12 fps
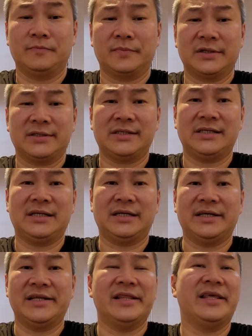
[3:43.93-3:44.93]
see
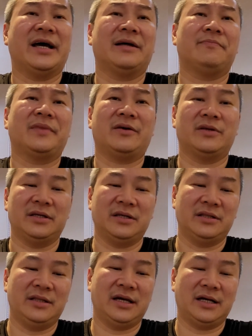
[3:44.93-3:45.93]
the India, now the
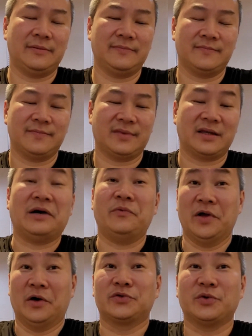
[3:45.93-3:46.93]
India,
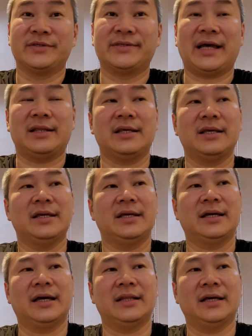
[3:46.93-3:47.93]
we are so sad.
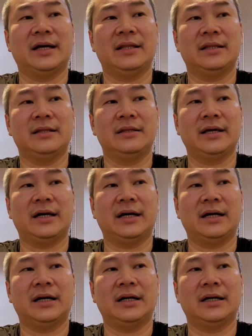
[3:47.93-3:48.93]
And then they
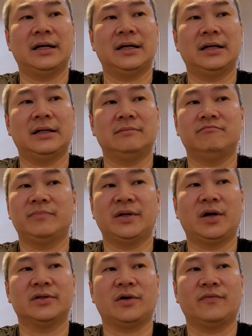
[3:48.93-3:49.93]
are,
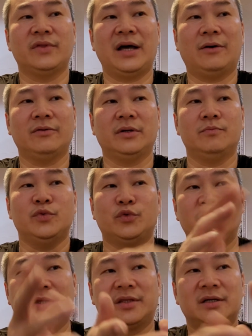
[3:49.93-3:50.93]
because of now the
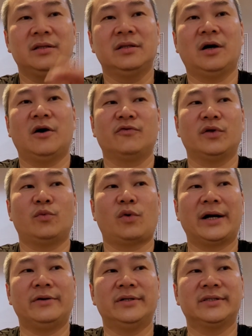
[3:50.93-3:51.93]
mutation of the
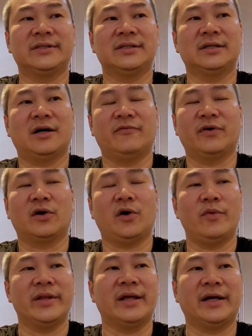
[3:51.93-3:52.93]
virus of the
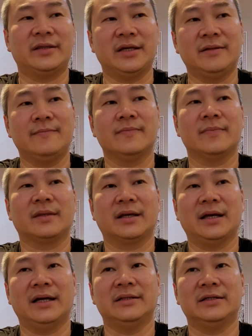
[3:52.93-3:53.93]
COVID-19
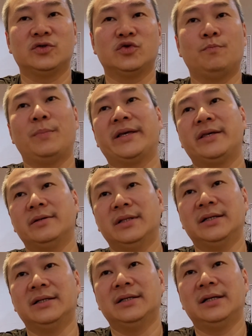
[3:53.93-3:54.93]
and a super killer.